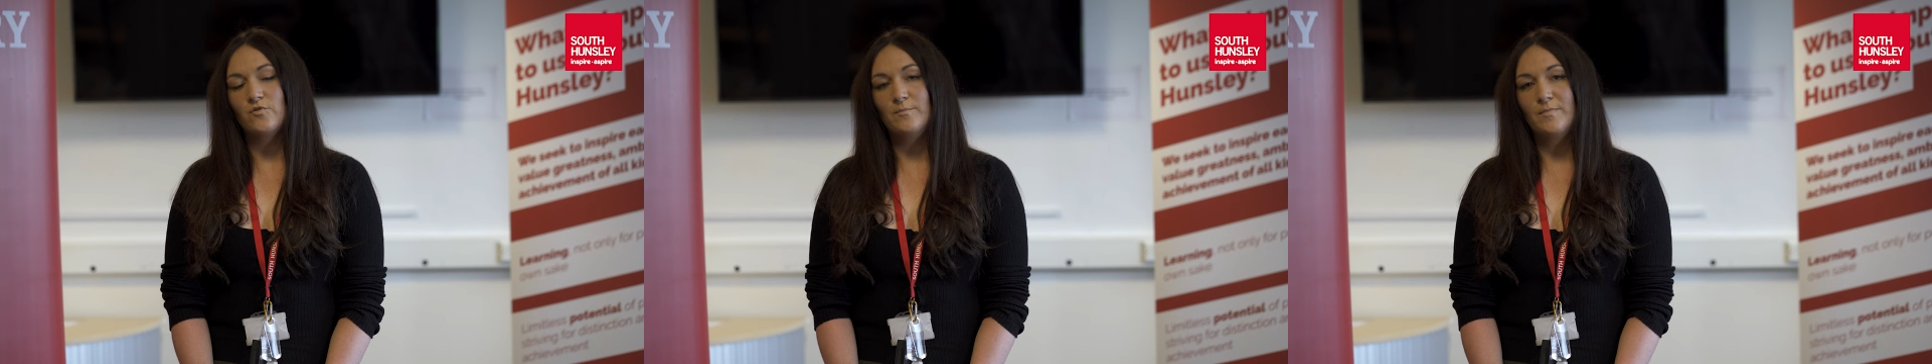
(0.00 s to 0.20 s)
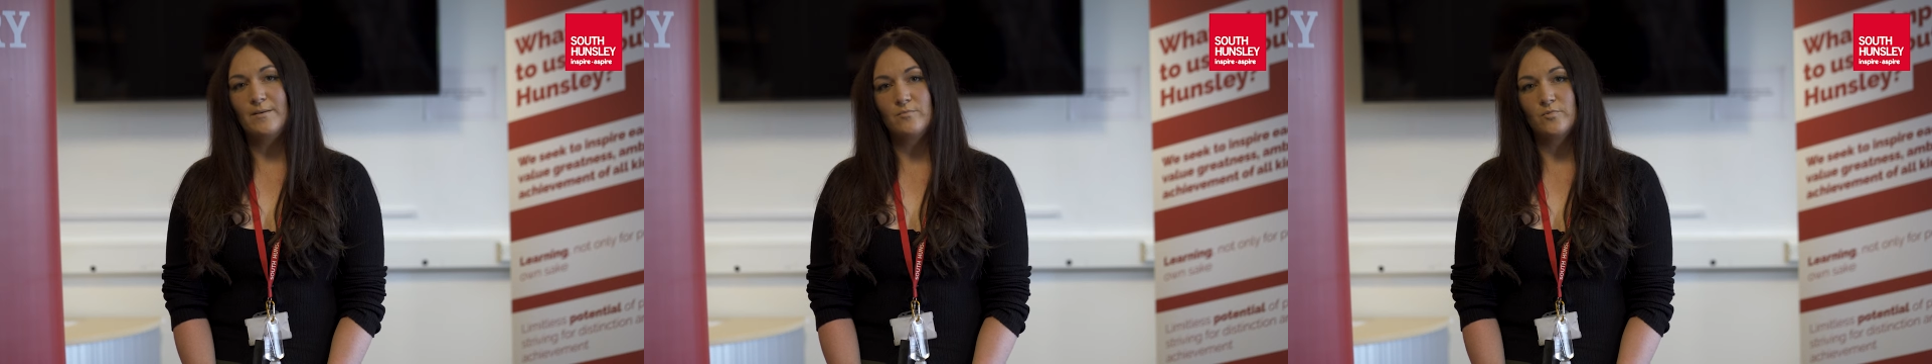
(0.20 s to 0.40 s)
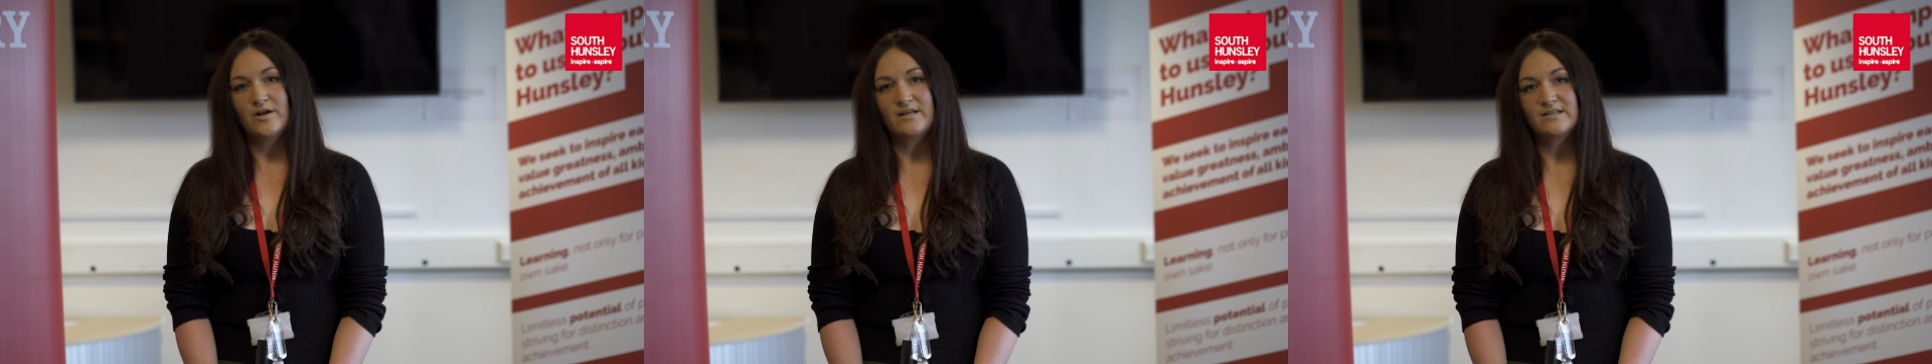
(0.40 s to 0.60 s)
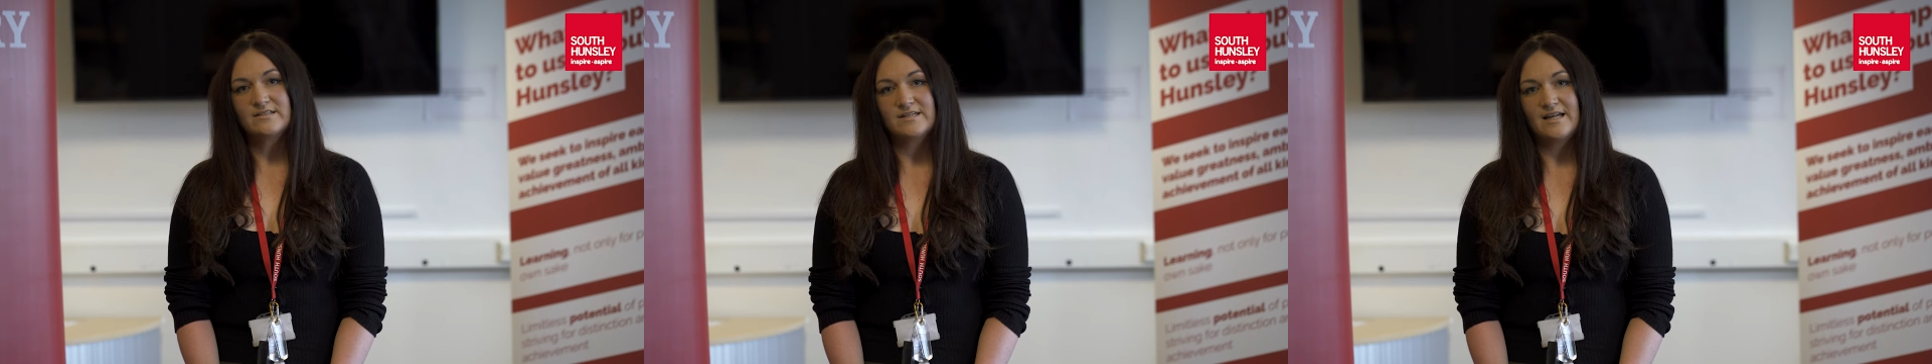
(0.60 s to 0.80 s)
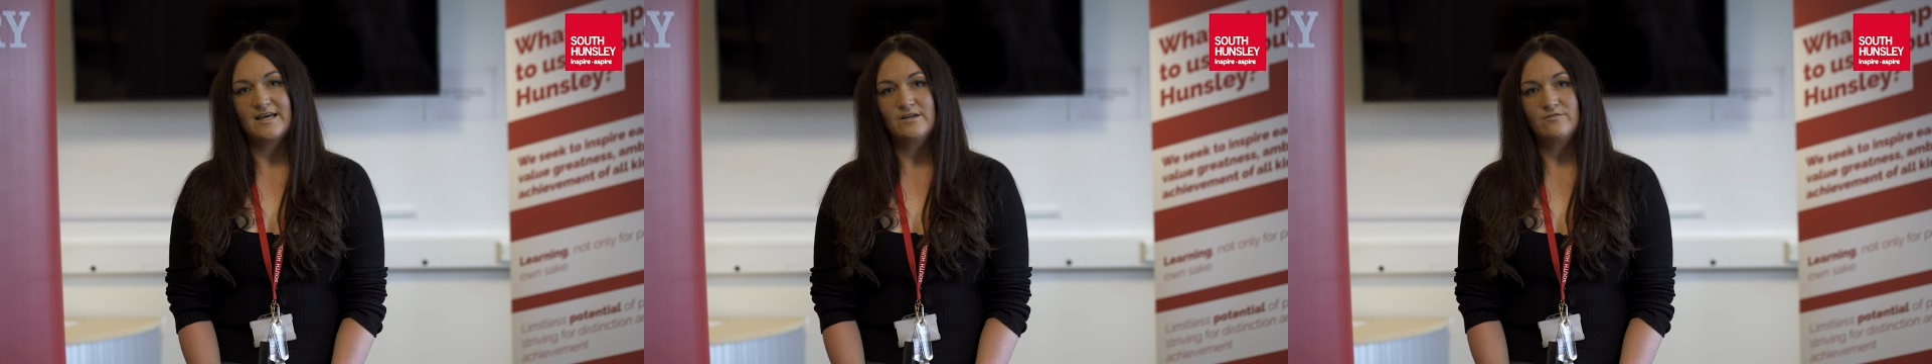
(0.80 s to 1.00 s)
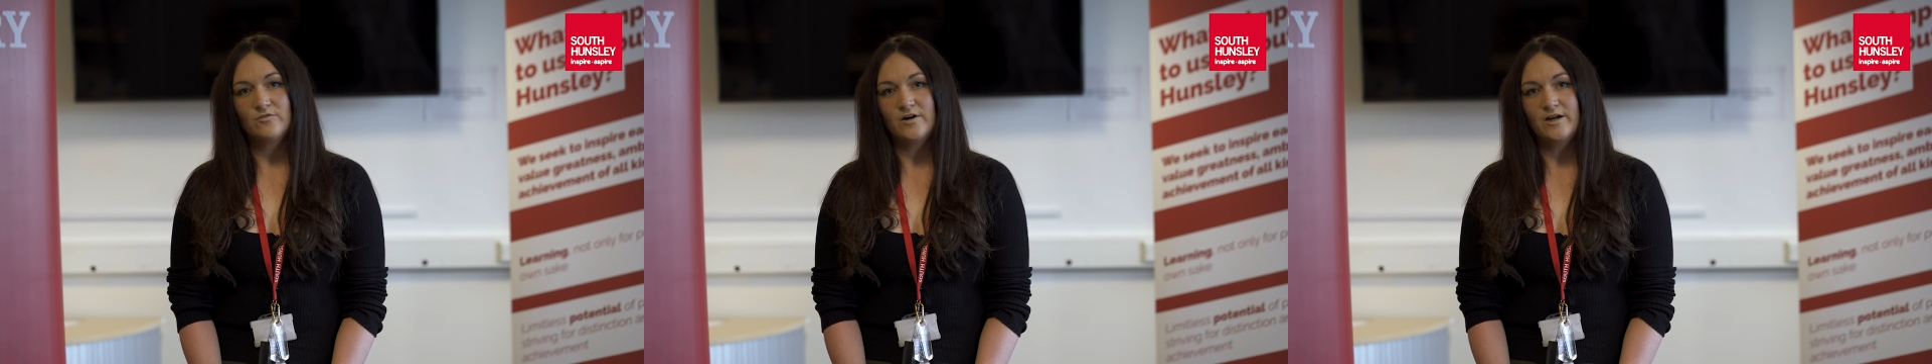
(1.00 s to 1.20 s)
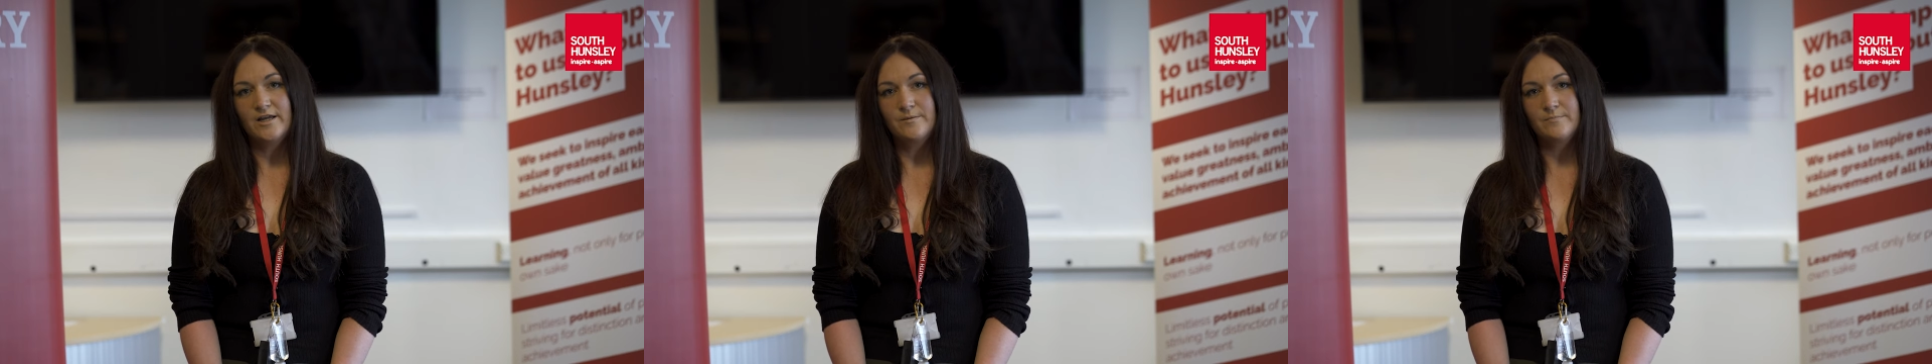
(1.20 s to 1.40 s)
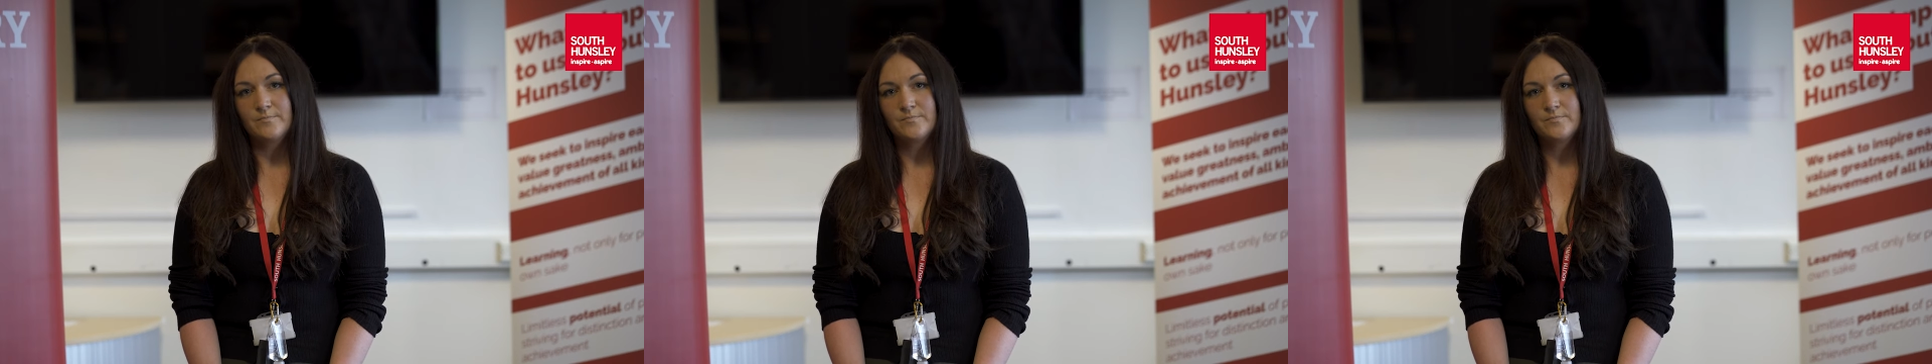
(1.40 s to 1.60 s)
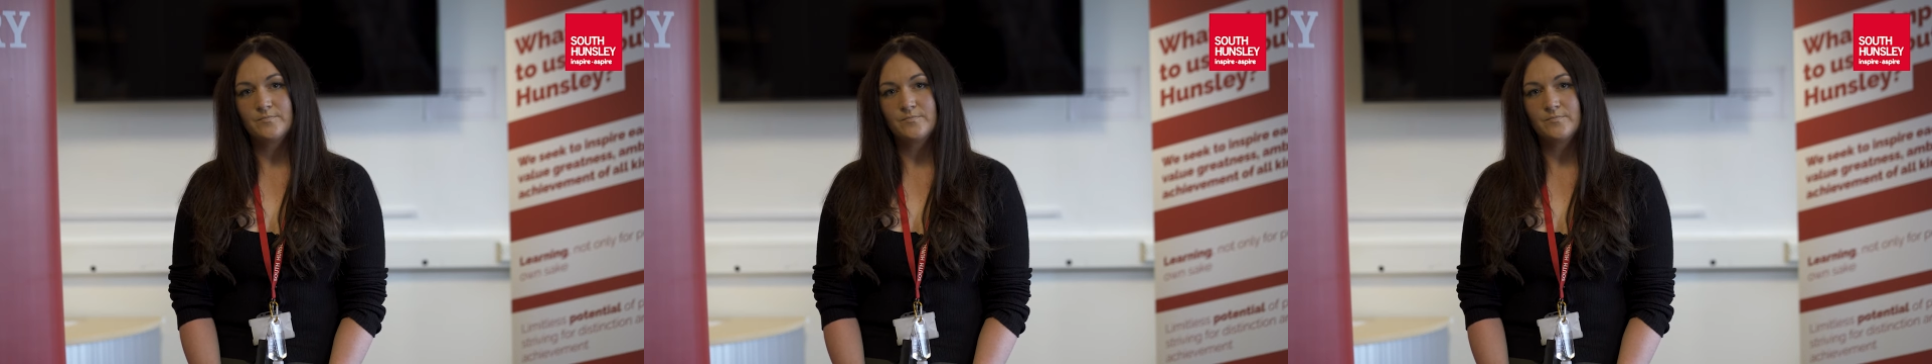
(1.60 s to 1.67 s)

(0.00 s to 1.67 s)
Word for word: remembering slavery.